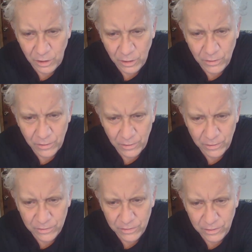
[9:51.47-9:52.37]

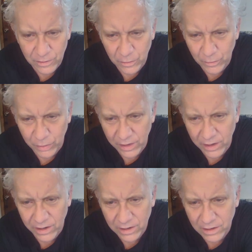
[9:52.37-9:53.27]
cahooters and the
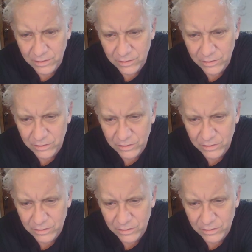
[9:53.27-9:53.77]
whole thing.